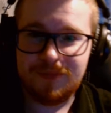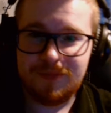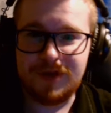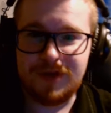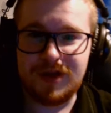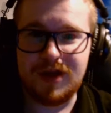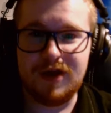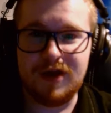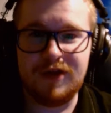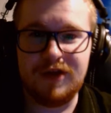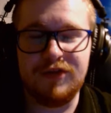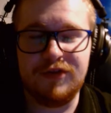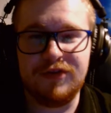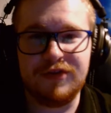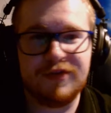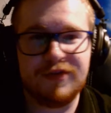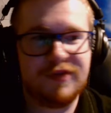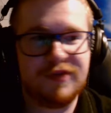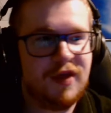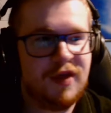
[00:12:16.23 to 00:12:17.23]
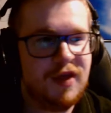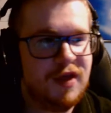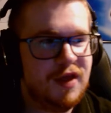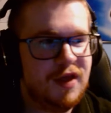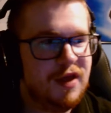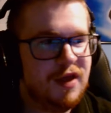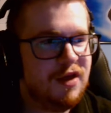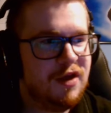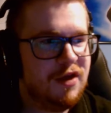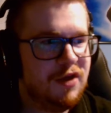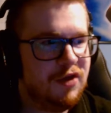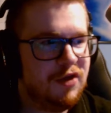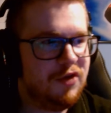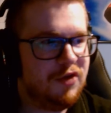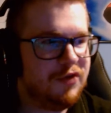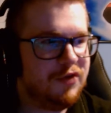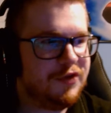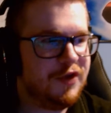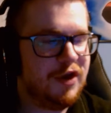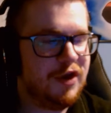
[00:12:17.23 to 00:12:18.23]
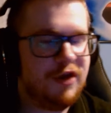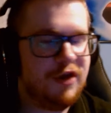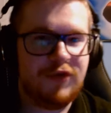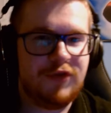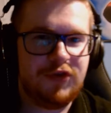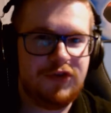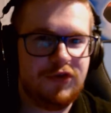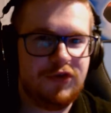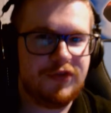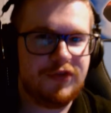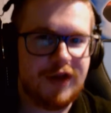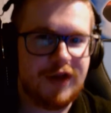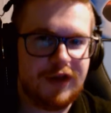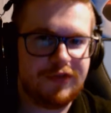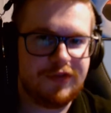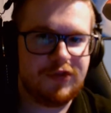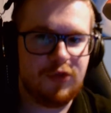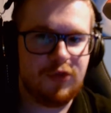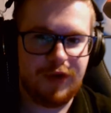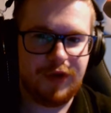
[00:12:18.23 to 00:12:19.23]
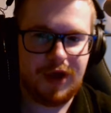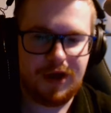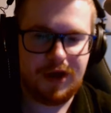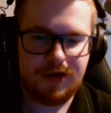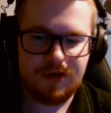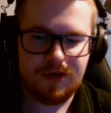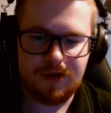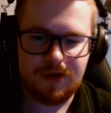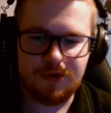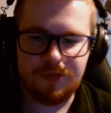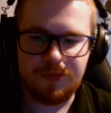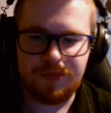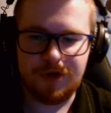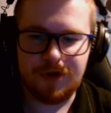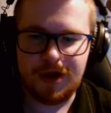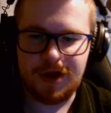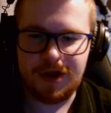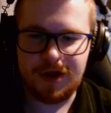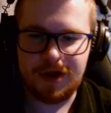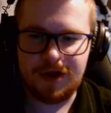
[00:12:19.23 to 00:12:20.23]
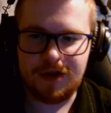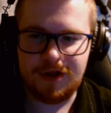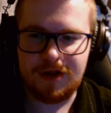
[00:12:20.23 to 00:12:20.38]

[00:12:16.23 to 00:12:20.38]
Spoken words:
because Sonic Adventure, it's not so bad, but